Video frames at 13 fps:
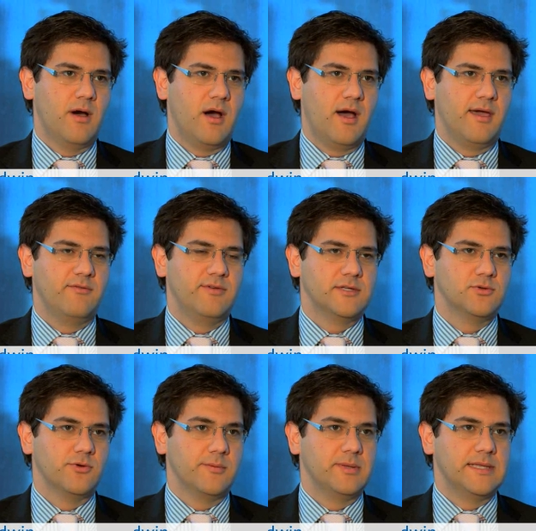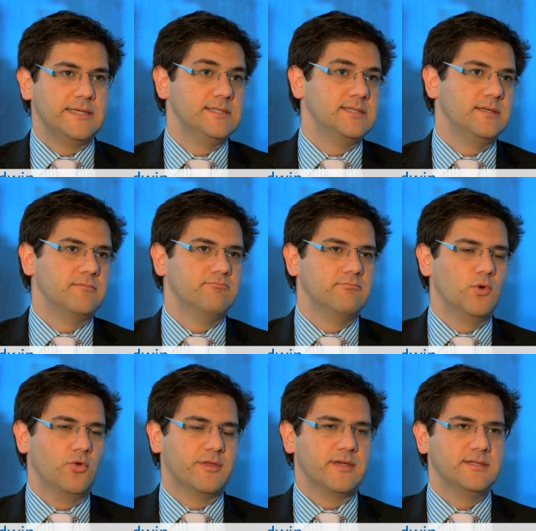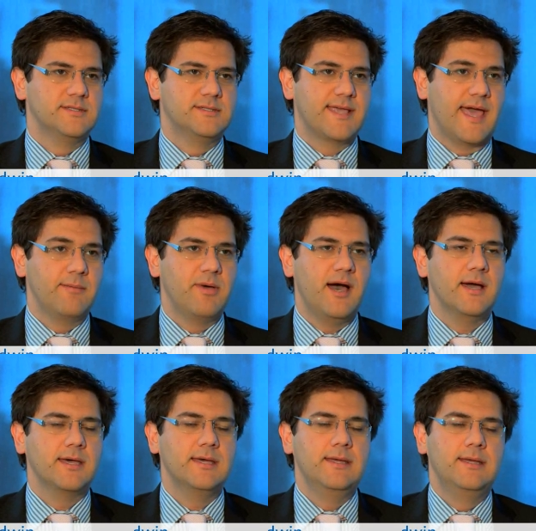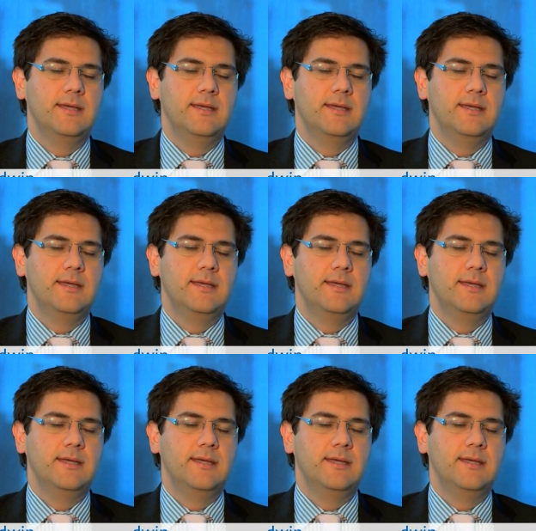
by Victoria Police in Northcote Skate Park.